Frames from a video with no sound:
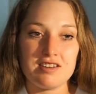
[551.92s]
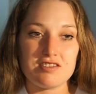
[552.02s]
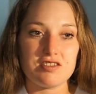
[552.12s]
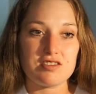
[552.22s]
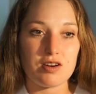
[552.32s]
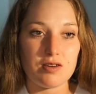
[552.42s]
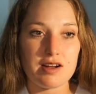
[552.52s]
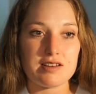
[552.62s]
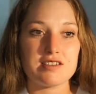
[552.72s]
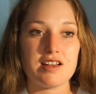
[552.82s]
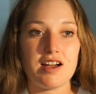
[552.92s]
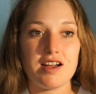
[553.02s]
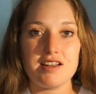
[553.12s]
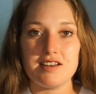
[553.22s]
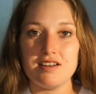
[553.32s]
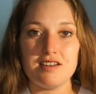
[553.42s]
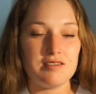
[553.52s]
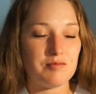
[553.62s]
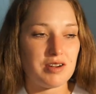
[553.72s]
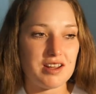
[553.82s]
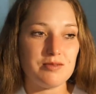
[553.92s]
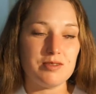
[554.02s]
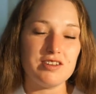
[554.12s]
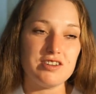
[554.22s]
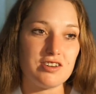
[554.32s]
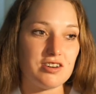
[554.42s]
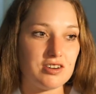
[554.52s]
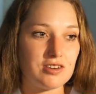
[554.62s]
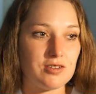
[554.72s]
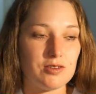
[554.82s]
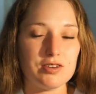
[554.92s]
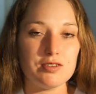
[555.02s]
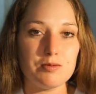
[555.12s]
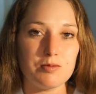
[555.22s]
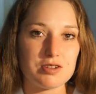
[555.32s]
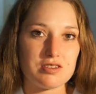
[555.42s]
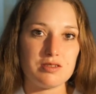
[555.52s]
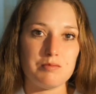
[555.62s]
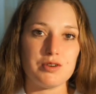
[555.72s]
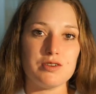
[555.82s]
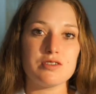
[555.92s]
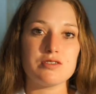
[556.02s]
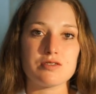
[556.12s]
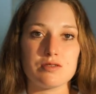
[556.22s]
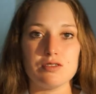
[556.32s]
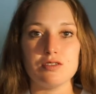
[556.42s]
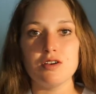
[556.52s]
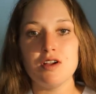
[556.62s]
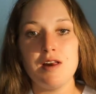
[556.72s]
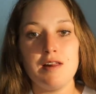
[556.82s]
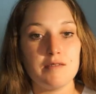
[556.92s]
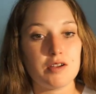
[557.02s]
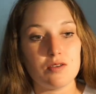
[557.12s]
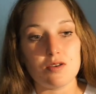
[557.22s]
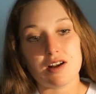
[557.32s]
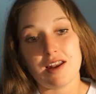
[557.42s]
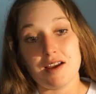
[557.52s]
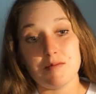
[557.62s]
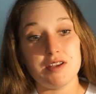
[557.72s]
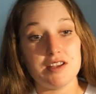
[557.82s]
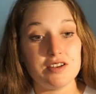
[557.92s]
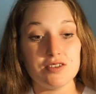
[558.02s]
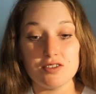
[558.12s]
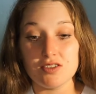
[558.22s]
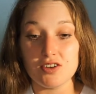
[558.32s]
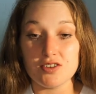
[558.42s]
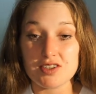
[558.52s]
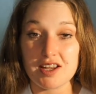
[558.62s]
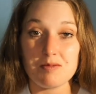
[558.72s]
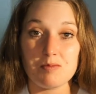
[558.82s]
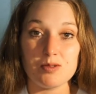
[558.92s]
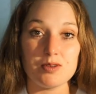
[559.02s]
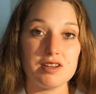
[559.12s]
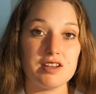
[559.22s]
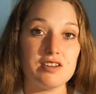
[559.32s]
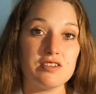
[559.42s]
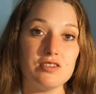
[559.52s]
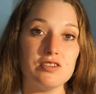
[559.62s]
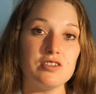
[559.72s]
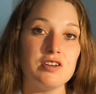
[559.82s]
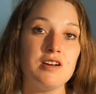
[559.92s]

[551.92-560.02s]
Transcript: just go outside and play with a dog or watch the birds or go climbing or go skateboarding or